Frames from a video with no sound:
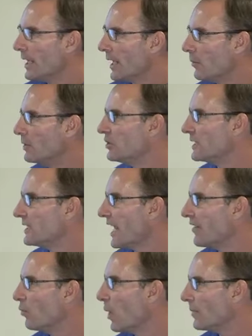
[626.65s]
It would just
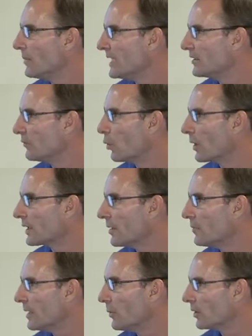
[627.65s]
save one piece of work
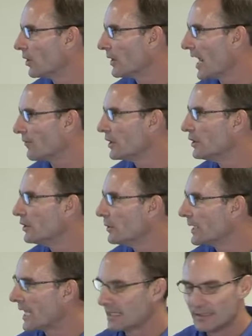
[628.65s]
that people don't have to
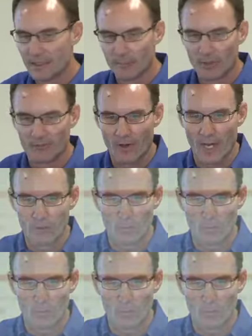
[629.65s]
do, again, simplifying